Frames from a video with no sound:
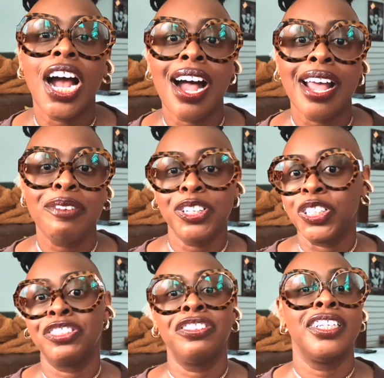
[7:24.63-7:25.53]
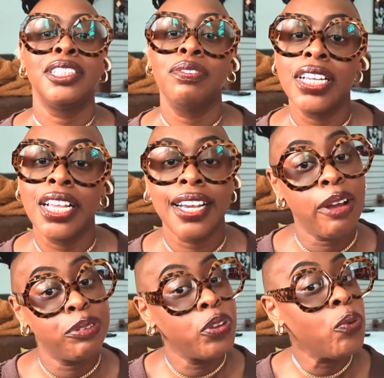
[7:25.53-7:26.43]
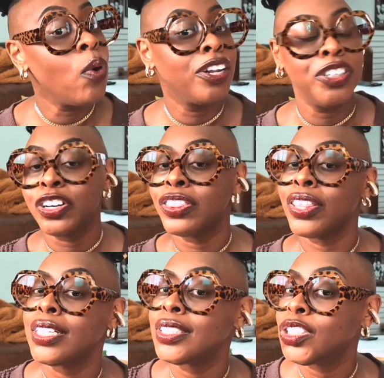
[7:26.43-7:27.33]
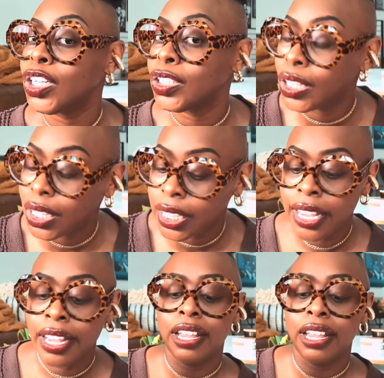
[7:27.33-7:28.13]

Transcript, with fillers: eye for your creativity and how you want your things to look.